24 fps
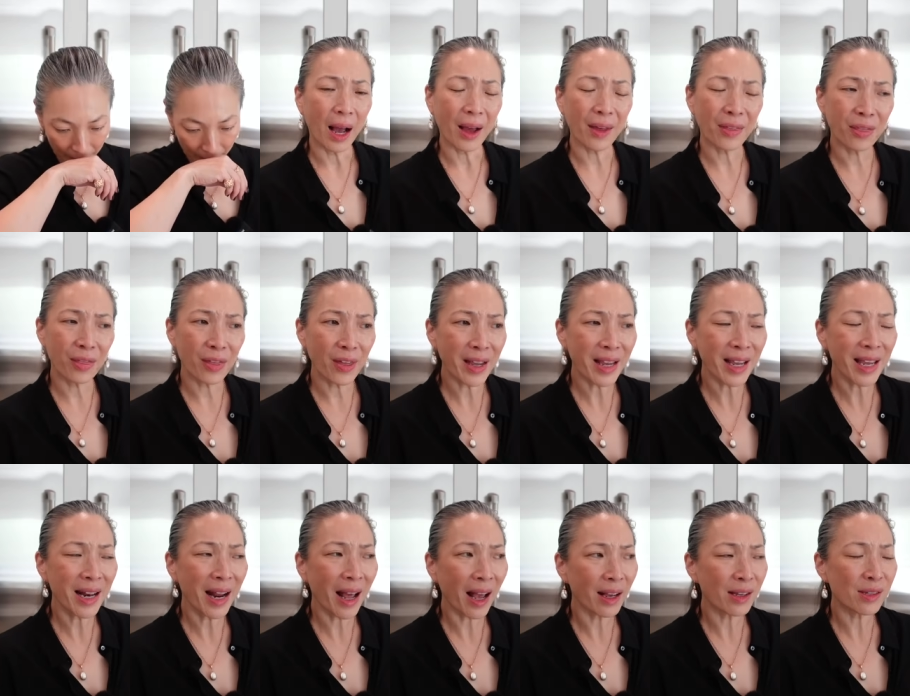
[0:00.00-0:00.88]
I think
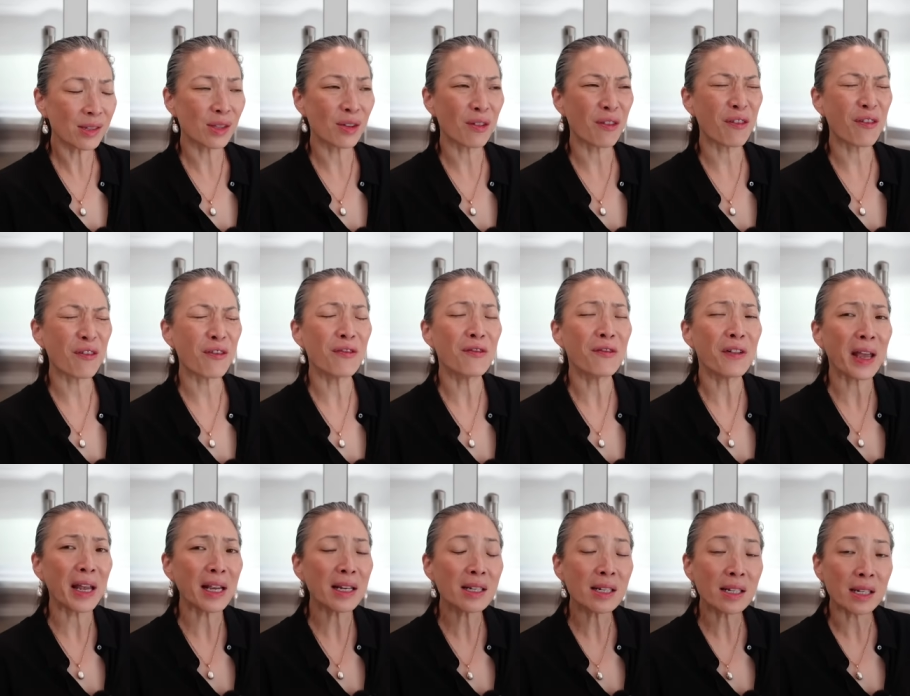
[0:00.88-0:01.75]
it has the
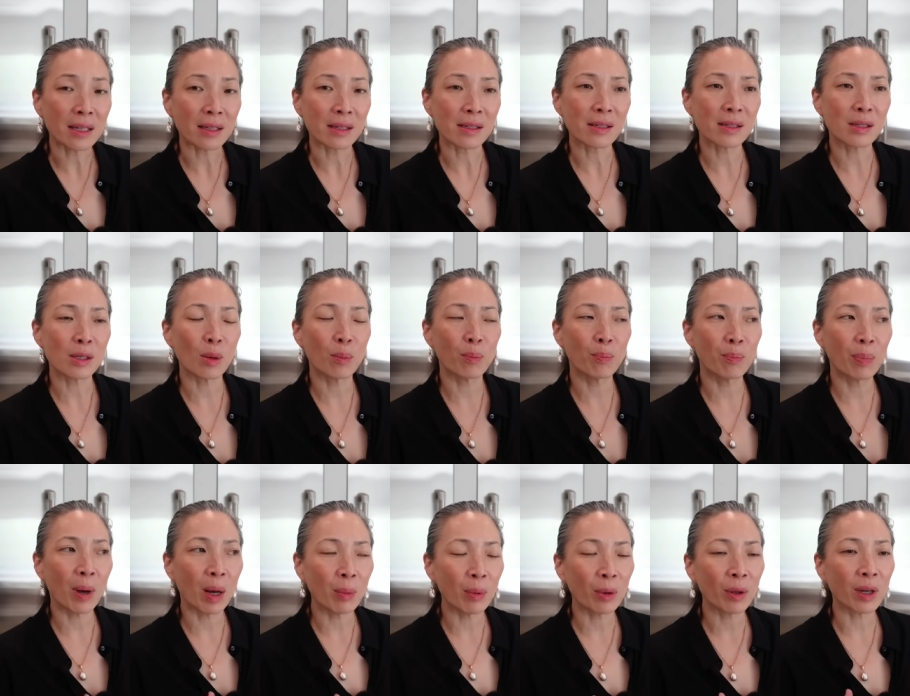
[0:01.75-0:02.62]
faintest
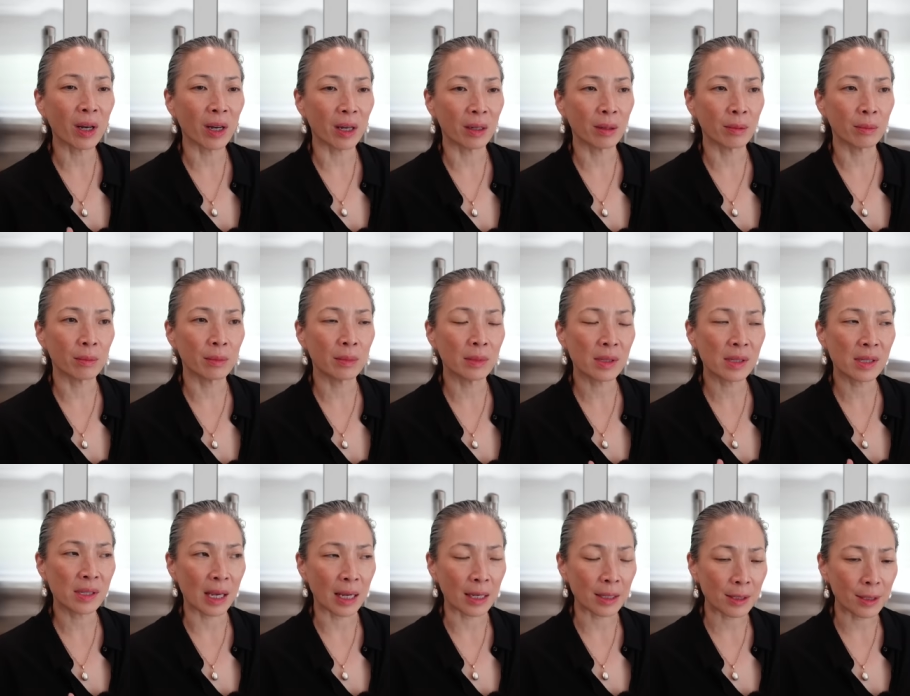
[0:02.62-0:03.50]
bubblegum
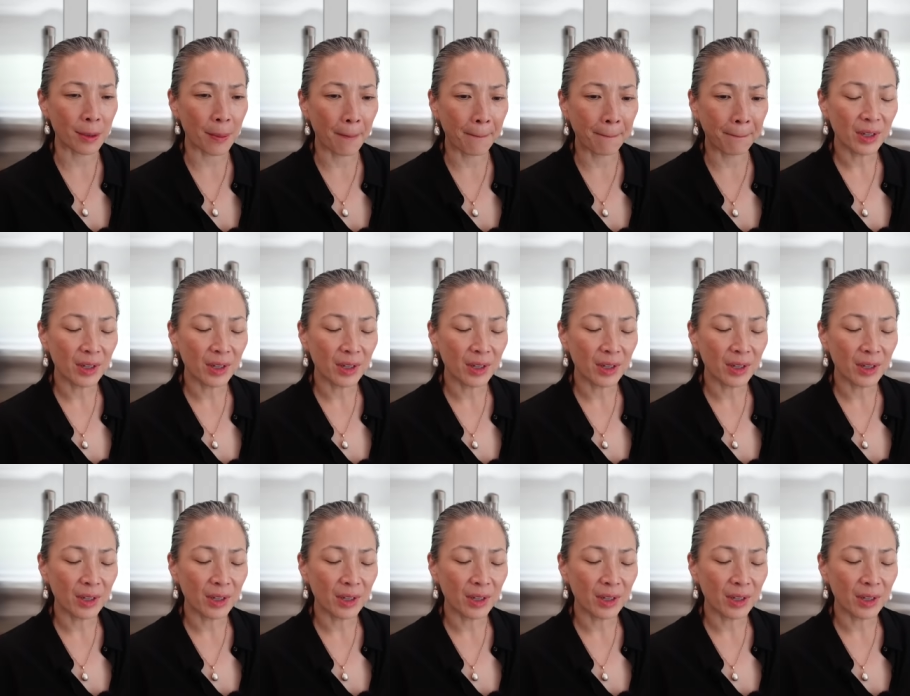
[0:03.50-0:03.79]
scent.